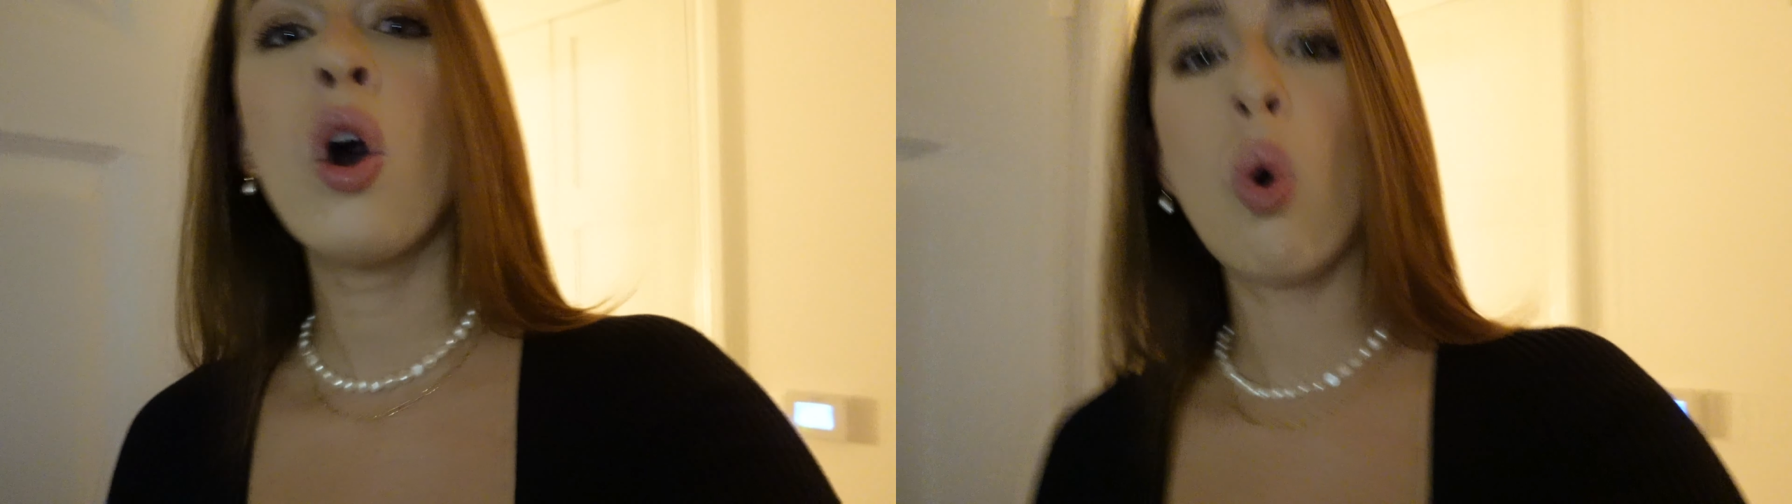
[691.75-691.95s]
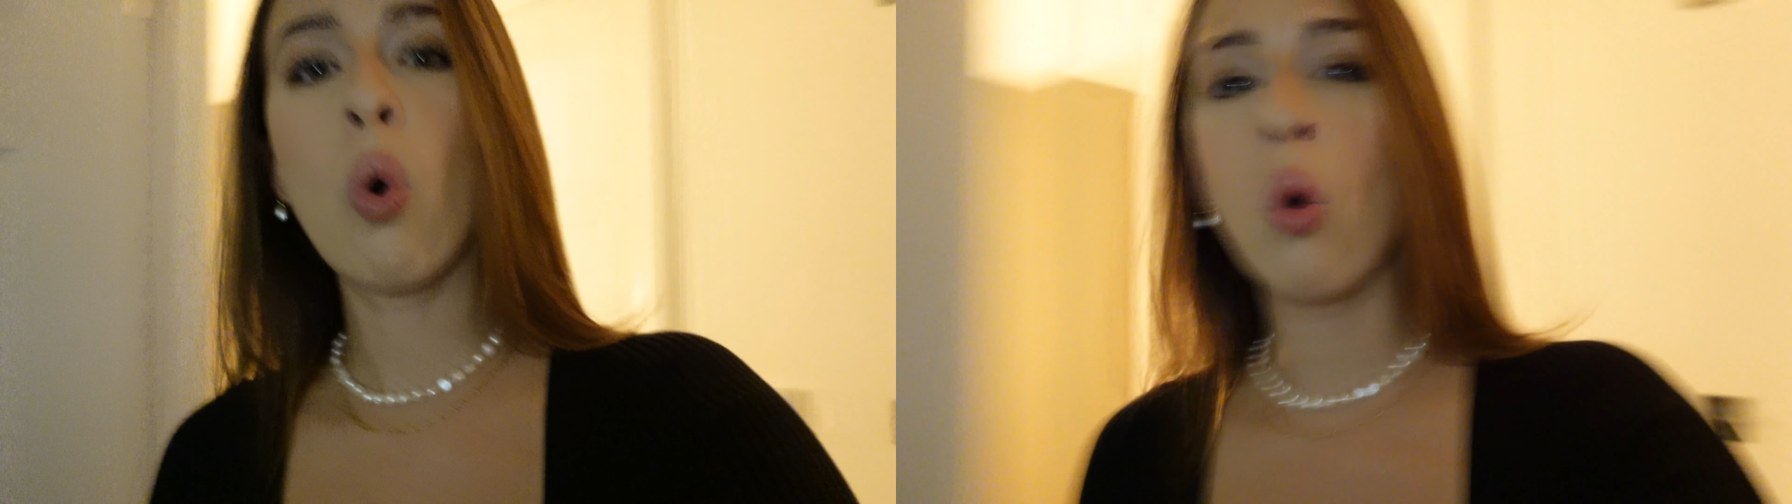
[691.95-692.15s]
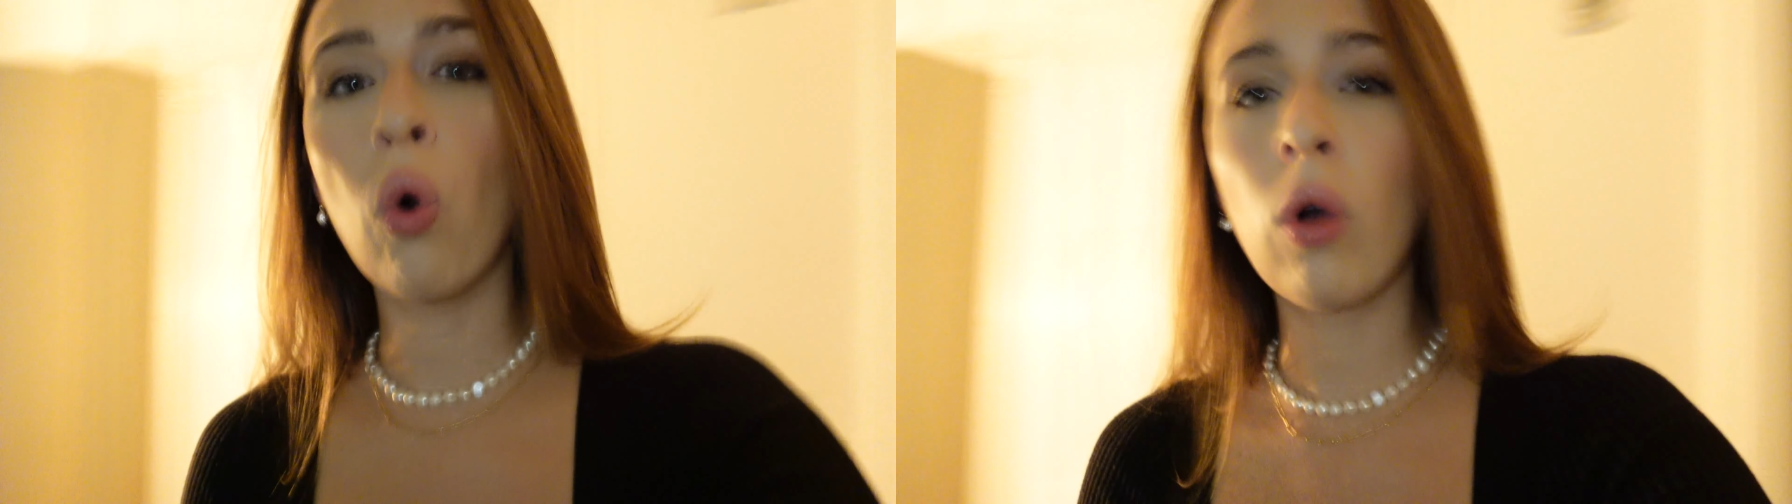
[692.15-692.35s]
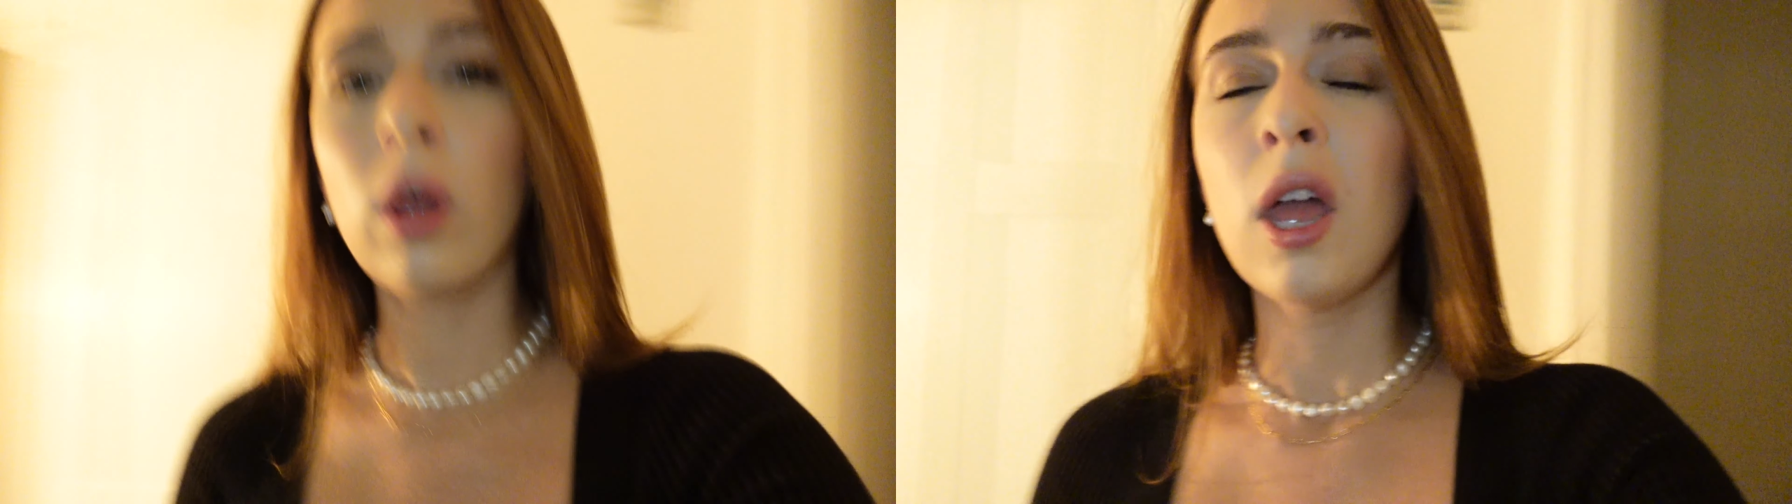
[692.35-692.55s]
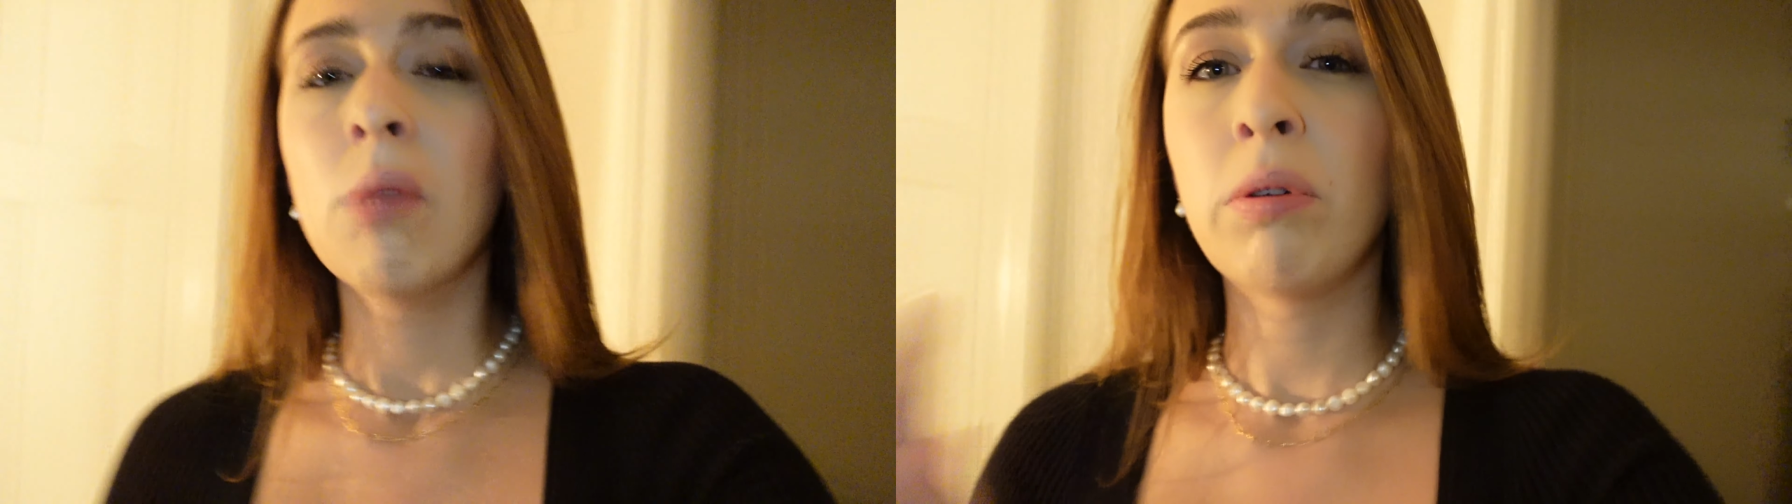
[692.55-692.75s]
Or
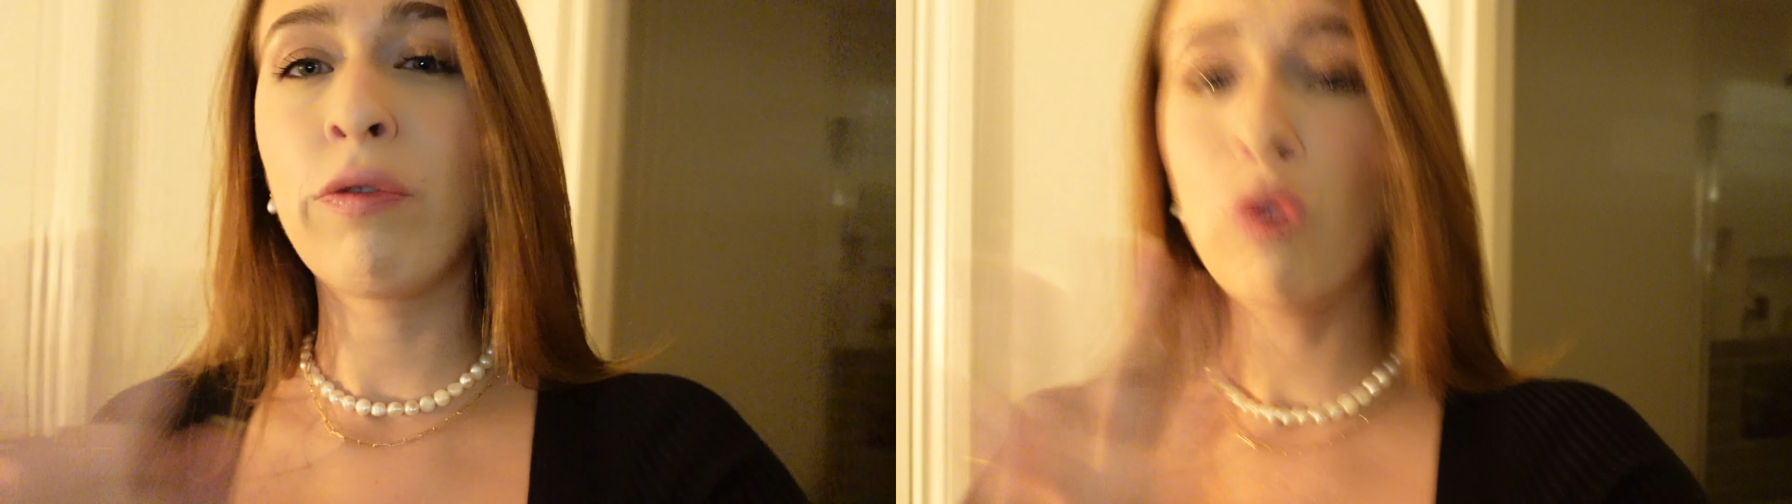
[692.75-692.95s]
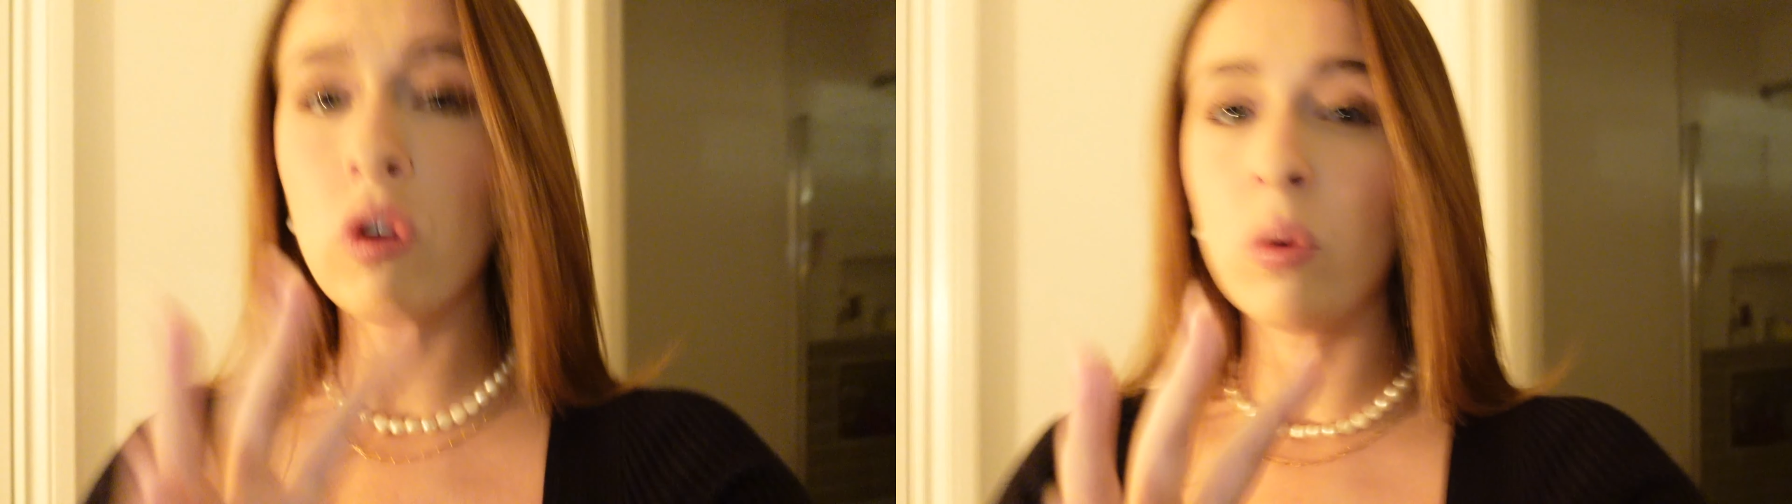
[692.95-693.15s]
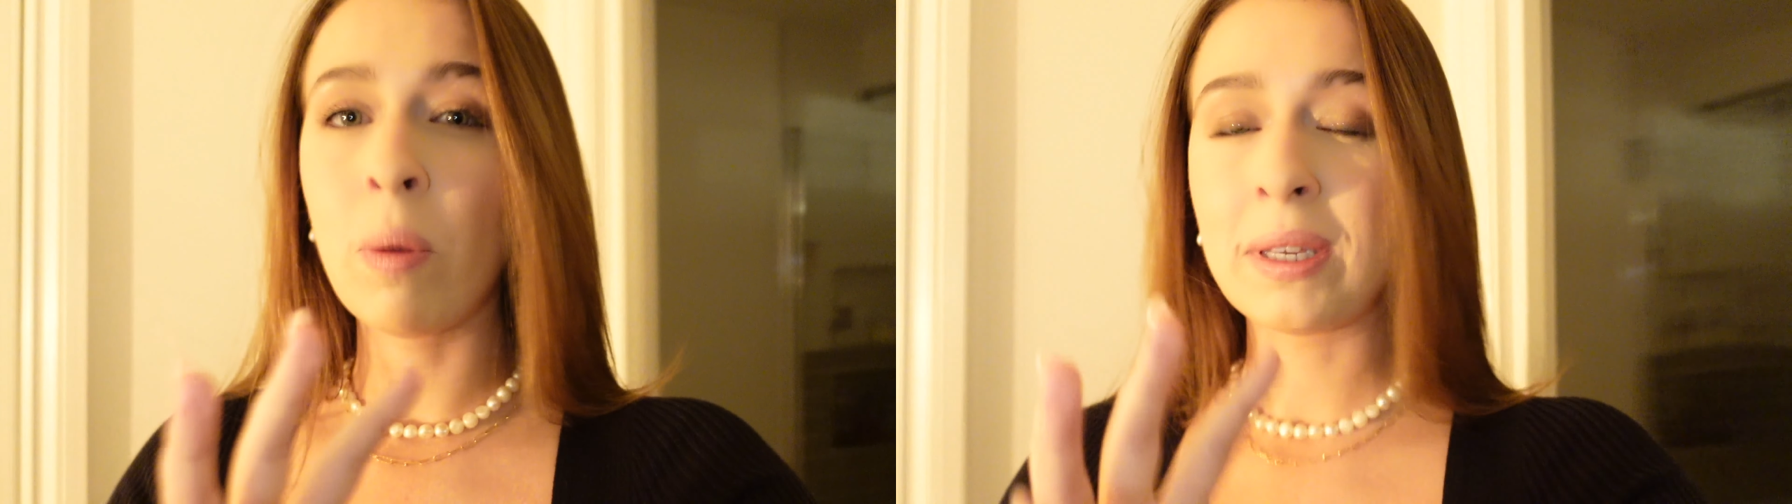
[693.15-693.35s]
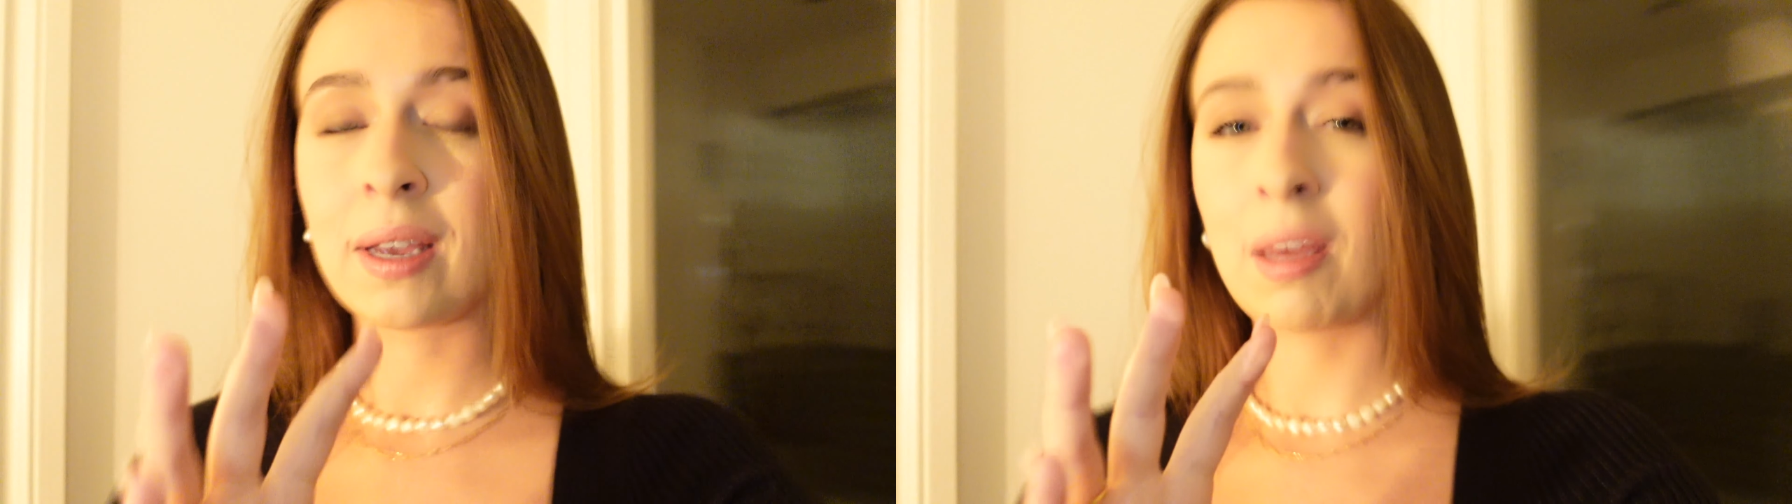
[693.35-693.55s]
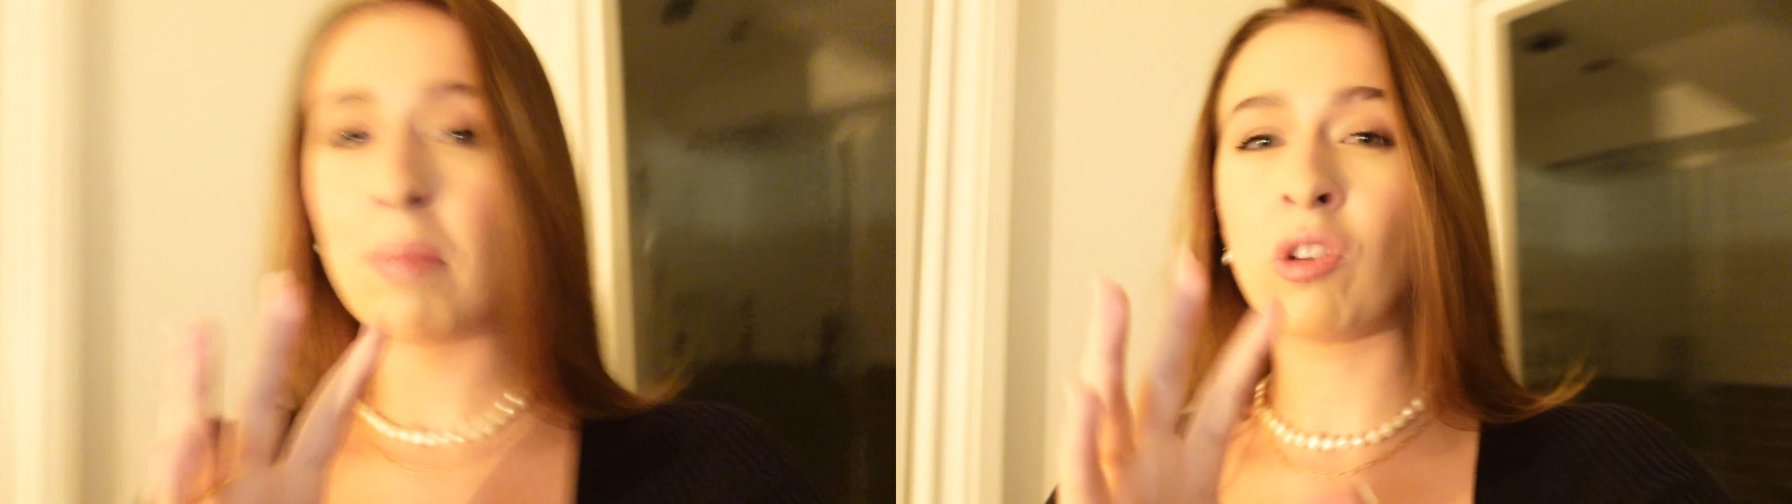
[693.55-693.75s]
before when my
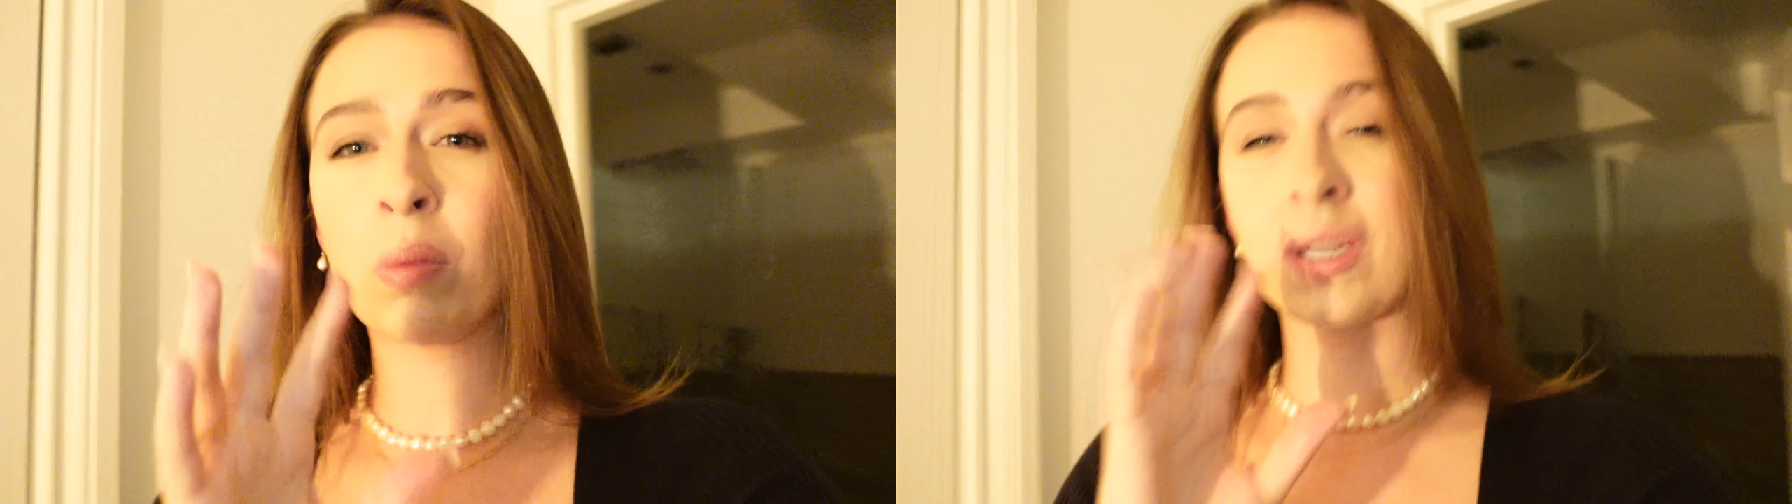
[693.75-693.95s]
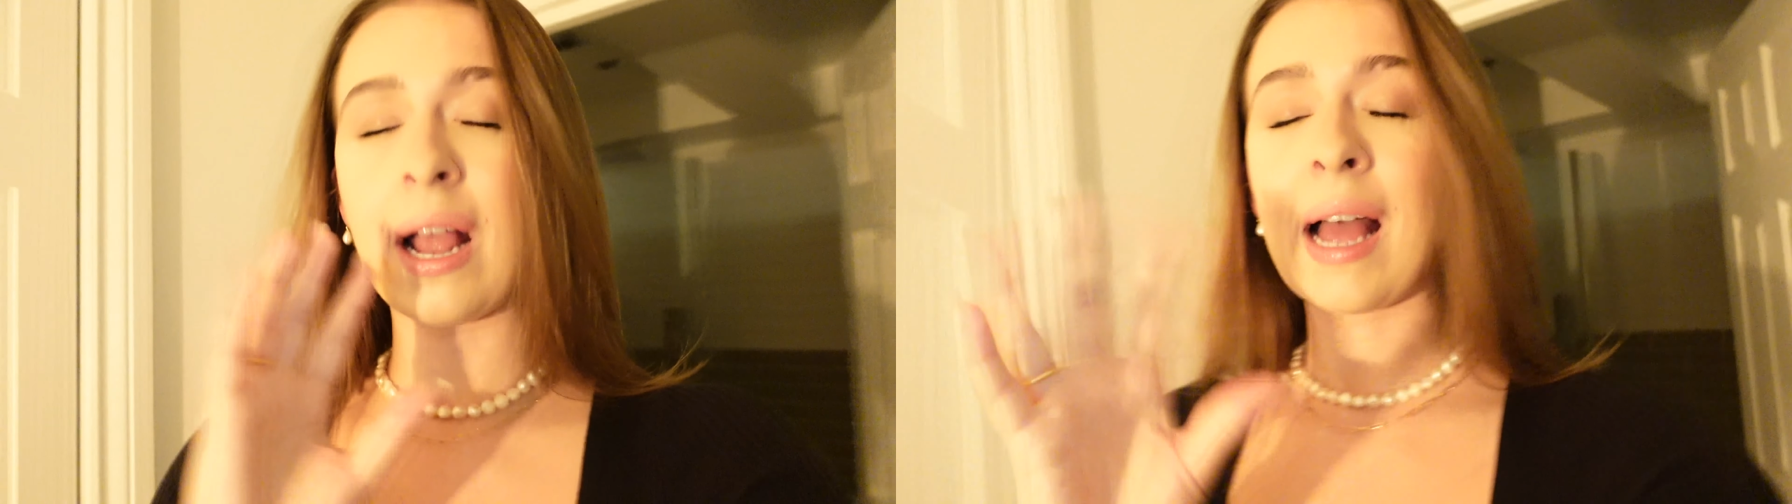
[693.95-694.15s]
second bedroom was an